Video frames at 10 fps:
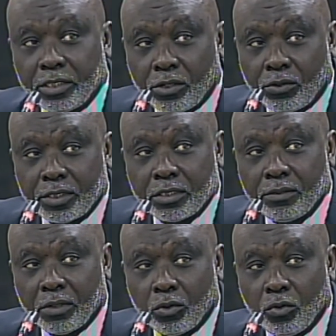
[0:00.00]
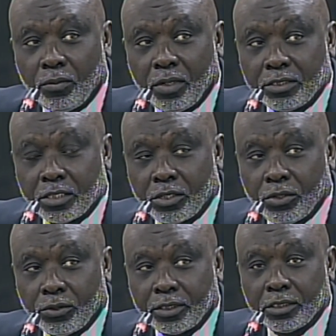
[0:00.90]
terrorism and homeland
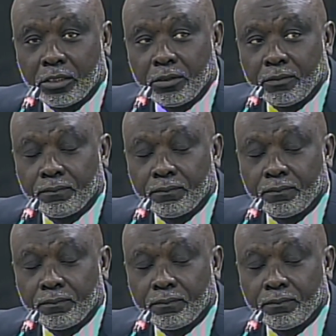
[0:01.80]
security.